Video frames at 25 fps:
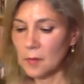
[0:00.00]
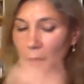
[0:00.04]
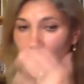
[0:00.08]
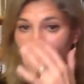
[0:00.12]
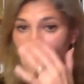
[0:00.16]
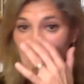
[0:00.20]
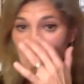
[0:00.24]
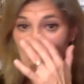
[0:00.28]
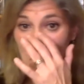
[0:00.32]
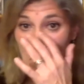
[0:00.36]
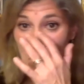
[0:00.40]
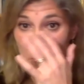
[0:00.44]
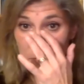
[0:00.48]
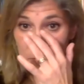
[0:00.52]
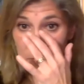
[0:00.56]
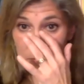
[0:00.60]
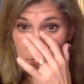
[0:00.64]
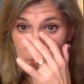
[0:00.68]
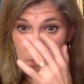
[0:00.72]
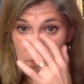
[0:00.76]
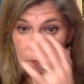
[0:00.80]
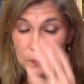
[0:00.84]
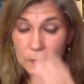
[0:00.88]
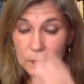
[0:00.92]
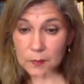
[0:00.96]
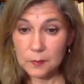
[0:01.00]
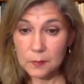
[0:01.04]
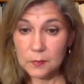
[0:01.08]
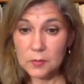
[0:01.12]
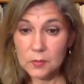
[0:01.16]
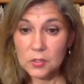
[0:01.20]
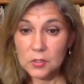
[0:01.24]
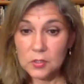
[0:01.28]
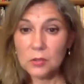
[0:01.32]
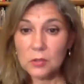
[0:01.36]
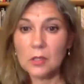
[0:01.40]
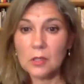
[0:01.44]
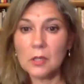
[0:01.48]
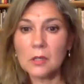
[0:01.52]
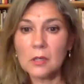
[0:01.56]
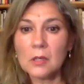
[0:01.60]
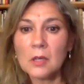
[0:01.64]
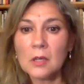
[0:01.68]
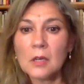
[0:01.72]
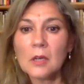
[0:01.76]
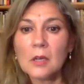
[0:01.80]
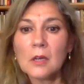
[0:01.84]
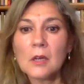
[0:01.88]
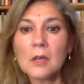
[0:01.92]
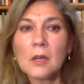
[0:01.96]
Um, sure.
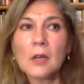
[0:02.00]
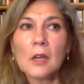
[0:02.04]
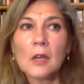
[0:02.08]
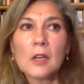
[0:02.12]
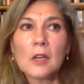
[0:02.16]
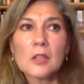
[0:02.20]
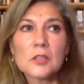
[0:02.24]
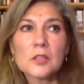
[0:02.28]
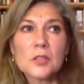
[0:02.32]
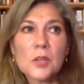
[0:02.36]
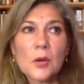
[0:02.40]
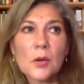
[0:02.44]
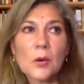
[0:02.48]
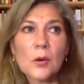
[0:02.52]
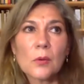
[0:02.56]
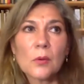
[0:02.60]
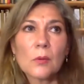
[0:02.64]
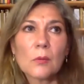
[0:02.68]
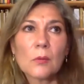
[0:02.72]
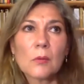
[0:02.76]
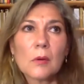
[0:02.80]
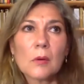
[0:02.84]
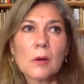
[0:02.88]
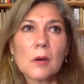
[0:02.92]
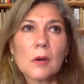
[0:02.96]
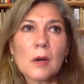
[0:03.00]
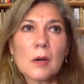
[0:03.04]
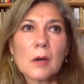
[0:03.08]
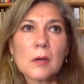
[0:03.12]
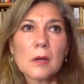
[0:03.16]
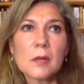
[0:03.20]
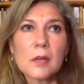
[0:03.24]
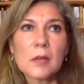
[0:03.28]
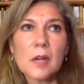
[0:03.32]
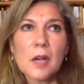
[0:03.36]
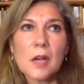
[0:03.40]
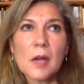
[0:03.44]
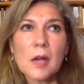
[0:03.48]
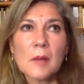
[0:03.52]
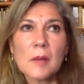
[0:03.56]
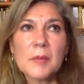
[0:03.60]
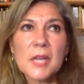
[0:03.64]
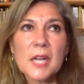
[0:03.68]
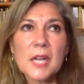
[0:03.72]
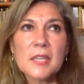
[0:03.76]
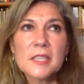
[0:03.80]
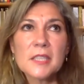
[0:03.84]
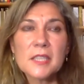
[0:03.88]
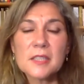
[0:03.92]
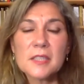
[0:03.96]
So, I mean,
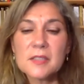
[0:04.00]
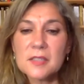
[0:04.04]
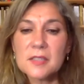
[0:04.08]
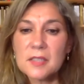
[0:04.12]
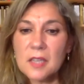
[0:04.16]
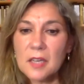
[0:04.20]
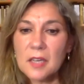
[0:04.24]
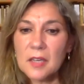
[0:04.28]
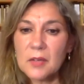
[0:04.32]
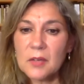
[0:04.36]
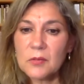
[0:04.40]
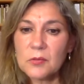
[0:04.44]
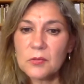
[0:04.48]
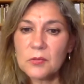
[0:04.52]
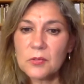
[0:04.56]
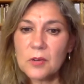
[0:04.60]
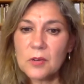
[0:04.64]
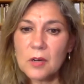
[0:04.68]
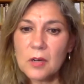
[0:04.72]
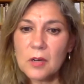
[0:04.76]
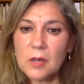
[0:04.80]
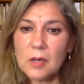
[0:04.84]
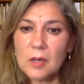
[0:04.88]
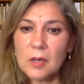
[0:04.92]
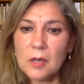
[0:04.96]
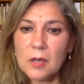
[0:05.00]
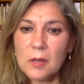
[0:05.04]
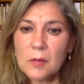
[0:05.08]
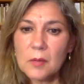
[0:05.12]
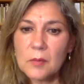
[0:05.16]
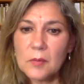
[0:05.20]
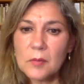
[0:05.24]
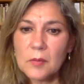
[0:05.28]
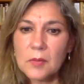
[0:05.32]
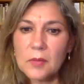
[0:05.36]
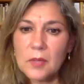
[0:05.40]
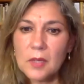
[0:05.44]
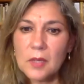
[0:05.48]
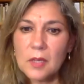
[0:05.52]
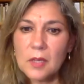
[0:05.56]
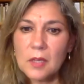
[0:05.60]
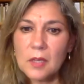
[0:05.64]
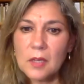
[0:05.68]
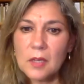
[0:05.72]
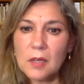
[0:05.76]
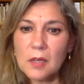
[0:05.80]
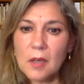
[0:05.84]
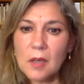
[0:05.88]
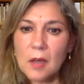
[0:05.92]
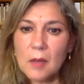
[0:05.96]
I did cite from
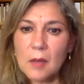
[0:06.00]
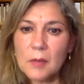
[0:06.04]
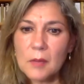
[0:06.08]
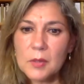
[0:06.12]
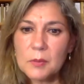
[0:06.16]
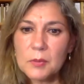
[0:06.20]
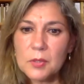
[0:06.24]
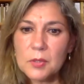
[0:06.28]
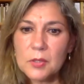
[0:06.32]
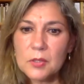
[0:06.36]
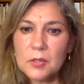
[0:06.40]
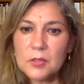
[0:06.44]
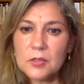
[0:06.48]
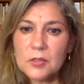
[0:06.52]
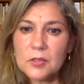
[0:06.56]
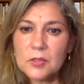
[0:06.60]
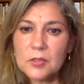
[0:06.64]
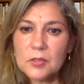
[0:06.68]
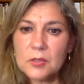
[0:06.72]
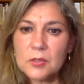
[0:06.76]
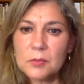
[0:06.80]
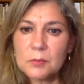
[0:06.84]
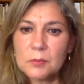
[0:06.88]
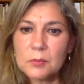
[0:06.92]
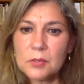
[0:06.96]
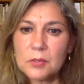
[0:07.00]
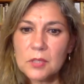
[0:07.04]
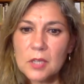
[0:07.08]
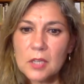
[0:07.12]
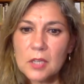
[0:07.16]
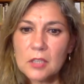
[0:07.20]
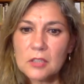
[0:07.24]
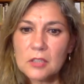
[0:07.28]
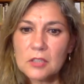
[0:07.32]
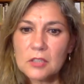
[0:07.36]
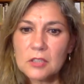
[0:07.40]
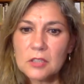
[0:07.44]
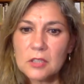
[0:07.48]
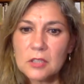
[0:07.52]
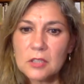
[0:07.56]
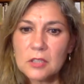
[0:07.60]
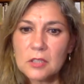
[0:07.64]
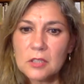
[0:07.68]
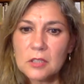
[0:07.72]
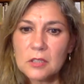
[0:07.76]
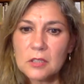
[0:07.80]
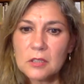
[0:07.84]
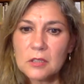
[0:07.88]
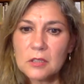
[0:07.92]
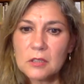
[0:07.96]
the omnibus
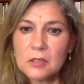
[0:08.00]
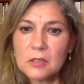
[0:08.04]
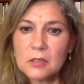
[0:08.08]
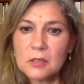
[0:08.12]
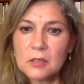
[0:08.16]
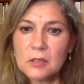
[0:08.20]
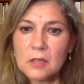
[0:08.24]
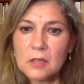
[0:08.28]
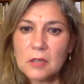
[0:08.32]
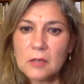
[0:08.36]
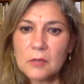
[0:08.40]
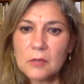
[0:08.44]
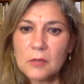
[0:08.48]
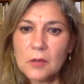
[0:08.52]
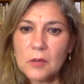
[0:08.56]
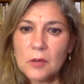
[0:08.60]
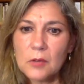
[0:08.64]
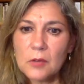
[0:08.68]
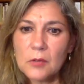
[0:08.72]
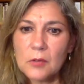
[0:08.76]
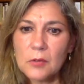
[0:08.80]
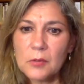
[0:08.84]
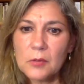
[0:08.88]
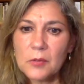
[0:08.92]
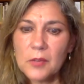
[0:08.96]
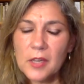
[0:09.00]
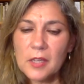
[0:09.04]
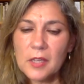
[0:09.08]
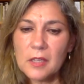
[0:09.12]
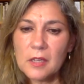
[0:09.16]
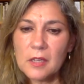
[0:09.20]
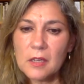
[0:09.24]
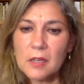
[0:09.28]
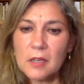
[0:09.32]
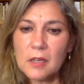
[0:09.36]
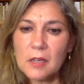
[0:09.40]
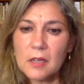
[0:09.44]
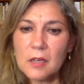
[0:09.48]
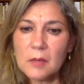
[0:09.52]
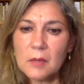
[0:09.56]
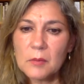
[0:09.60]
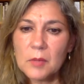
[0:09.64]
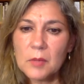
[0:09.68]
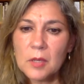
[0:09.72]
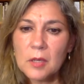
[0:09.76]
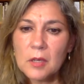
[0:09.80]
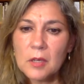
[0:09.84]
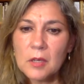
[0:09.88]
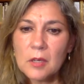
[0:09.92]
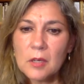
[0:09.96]
production Far From Vietnam,
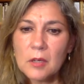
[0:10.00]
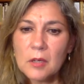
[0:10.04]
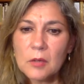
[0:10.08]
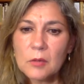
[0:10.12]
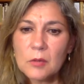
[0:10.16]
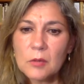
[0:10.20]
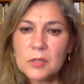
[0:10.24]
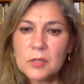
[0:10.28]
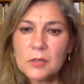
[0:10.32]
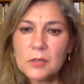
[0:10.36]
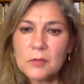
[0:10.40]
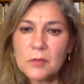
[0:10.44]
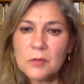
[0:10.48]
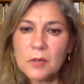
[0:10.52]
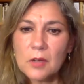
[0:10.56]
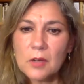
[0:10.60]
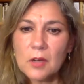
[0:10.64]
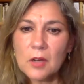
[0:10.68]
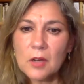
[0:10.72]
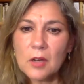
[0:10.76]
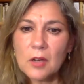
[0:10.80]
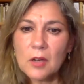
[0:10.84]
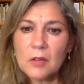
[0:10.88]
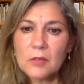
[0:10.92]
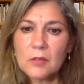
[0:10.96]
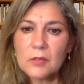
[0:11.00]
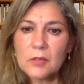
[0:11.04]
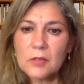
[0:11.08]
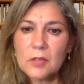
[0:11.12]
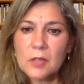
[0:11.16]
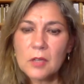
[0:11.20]
which involved